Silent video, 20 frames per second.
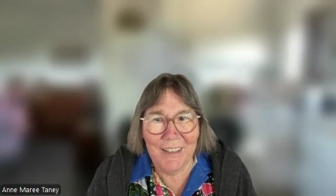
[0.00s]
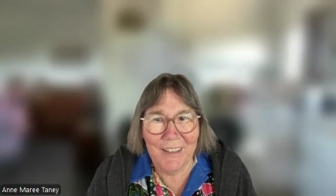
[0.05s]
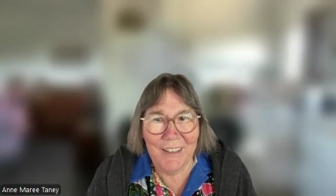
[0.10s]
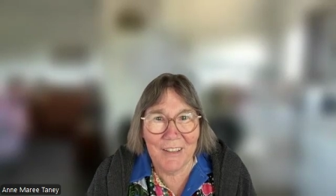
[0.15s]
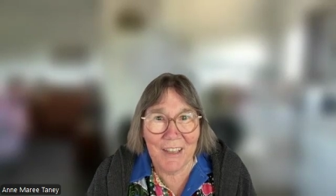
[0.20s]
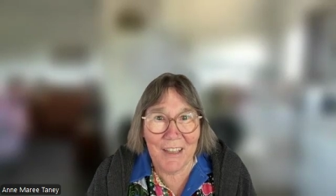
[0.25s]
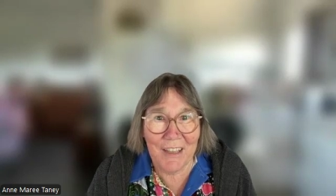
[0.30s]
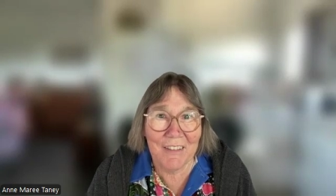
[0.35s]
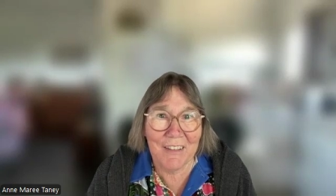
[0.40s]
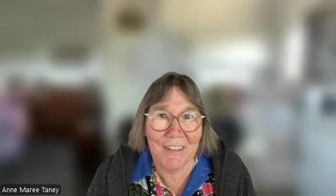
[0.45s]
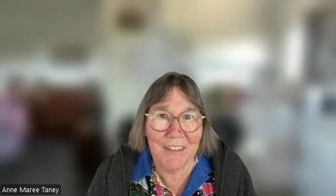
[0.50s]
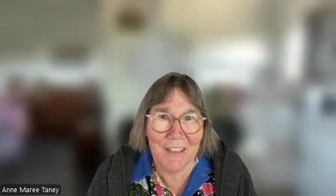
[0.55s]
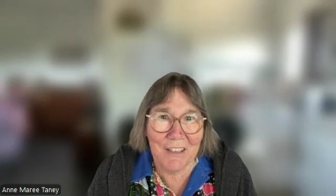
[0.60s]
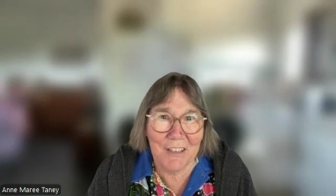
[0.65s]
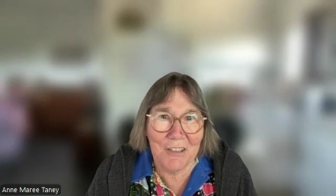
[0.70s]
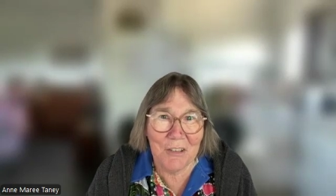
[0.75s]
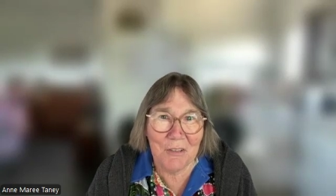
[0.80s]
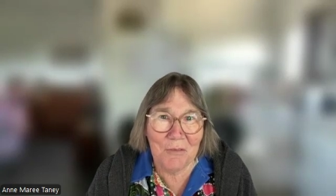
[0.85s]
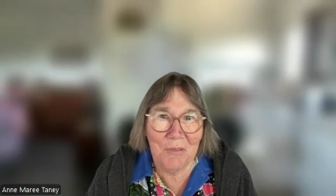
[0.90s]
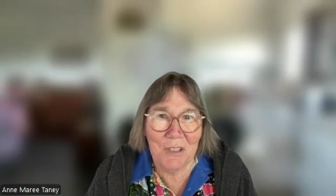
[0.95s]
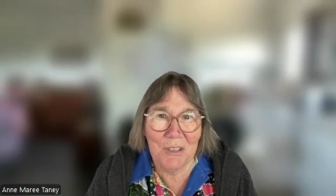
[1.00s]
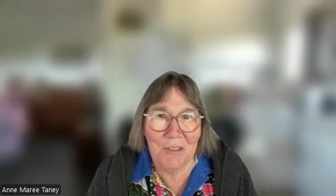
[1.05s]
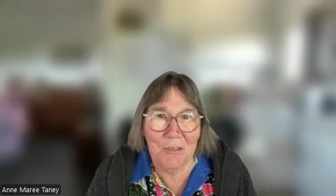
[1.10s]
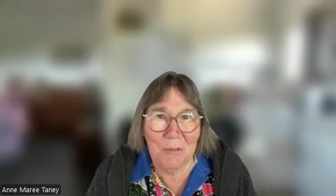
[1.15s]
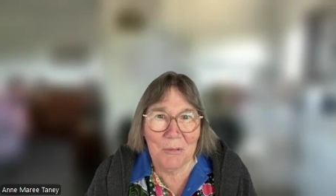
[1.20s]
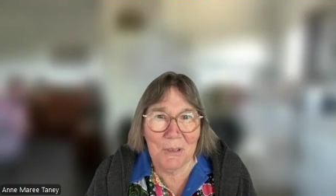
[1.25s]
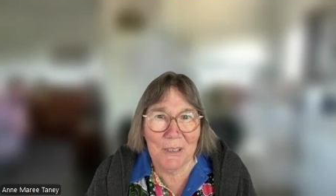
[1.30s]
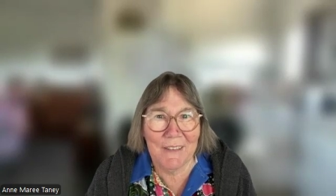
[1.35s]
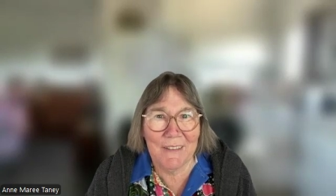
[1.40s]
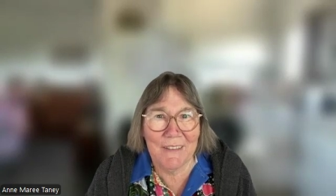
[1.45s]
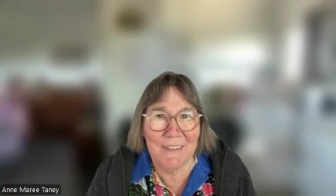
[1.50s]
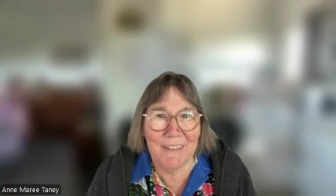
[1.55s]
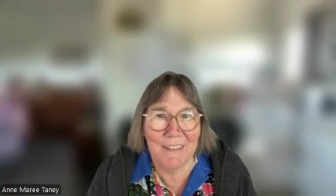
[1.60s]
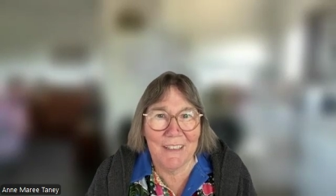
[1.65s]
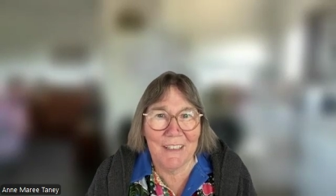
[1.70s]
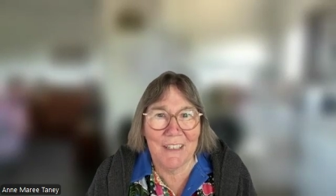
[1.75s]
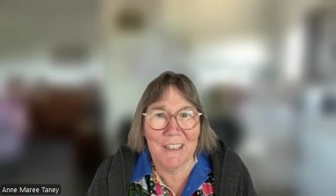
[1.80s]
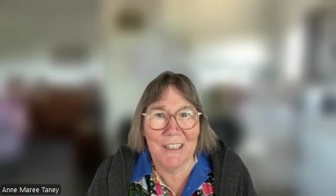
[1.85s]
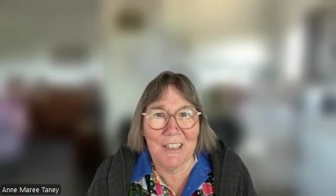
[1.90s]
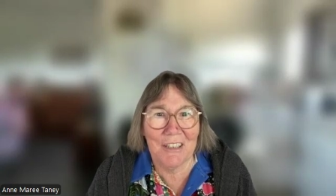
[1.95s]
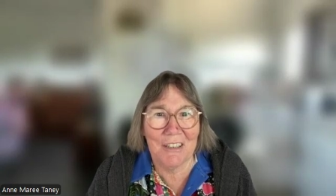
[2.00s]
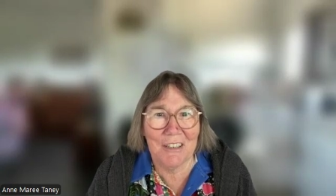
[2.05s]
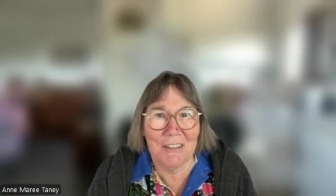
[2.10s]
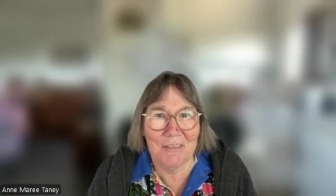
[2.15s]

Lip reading: that's an individualistic